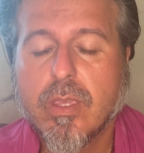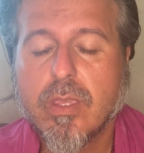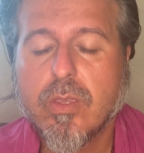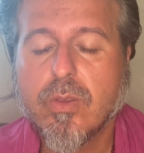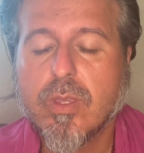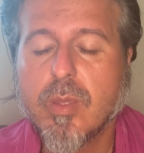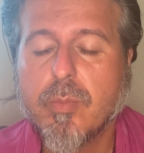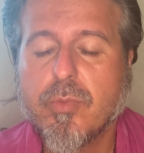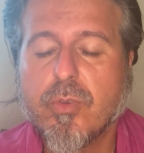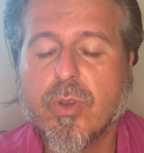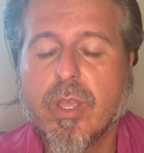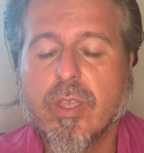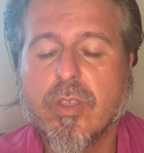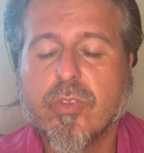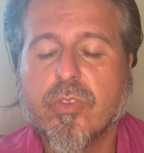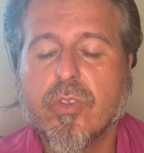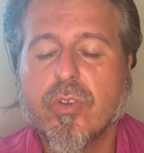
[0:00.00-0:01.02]
You keep
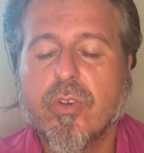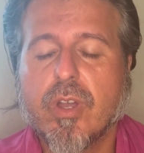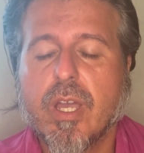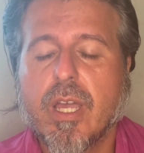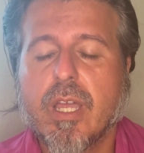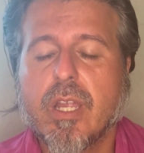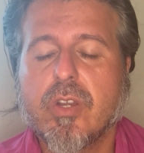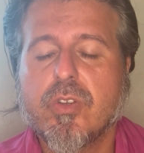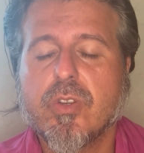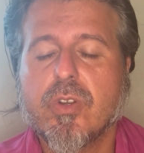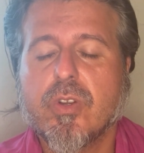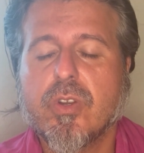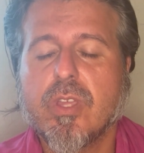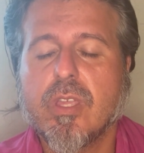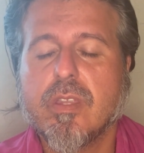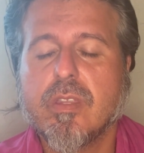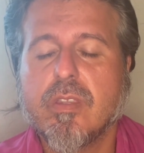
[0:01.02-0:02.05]
trying so hard to
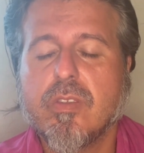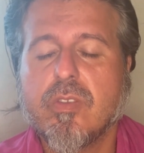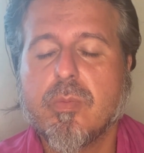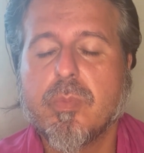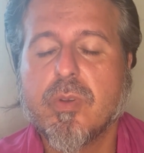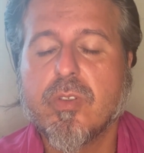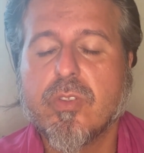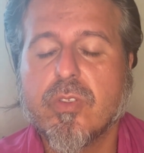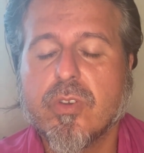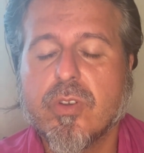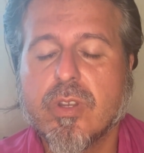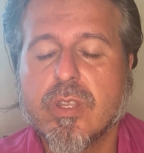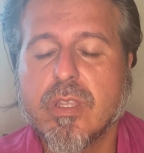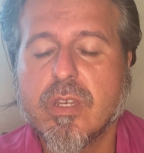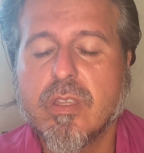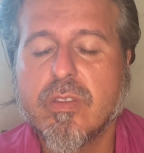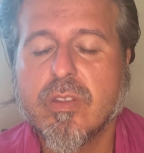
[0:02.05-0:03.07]
create this persona
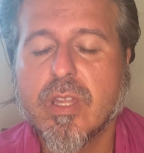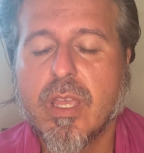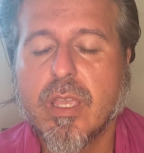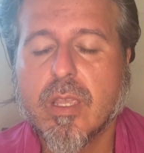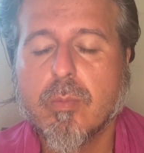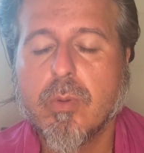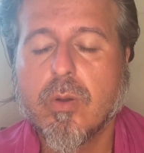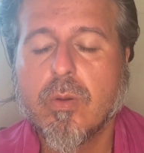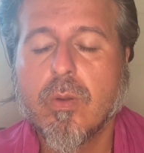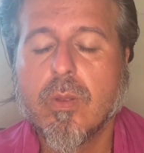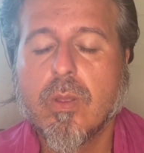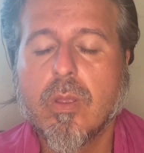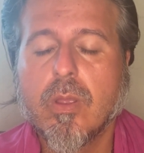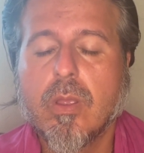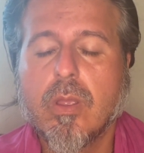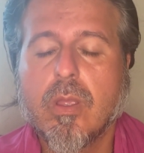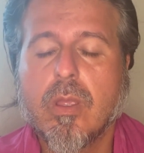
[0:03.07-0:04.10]
that is likable
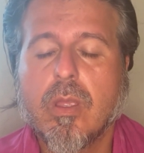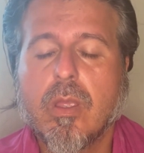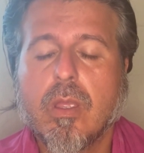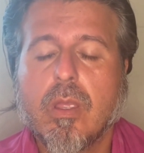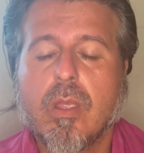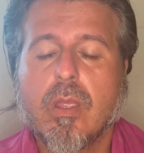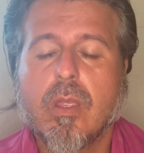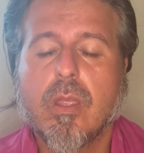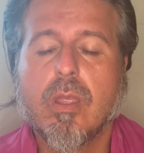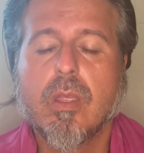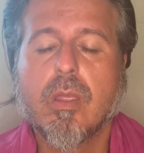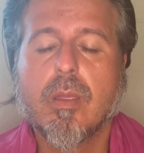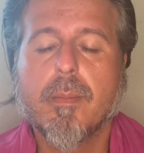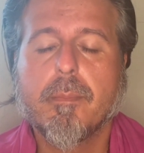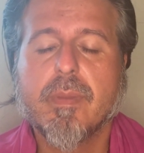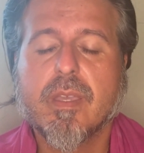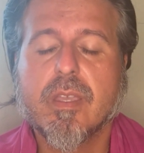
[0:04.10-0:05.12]

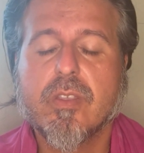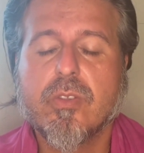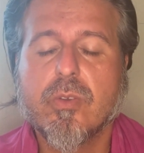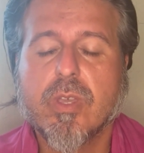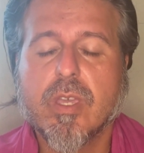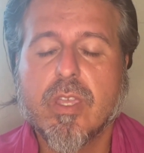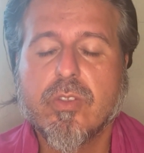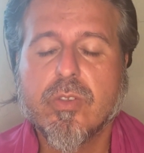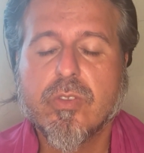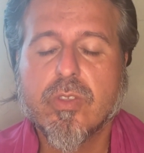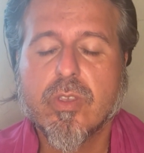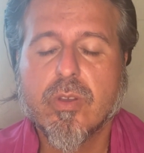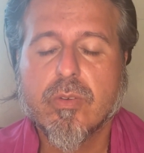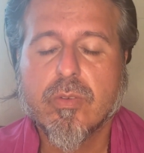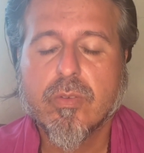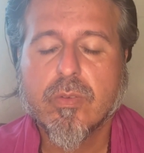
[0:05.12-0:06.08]
because you hate yourself.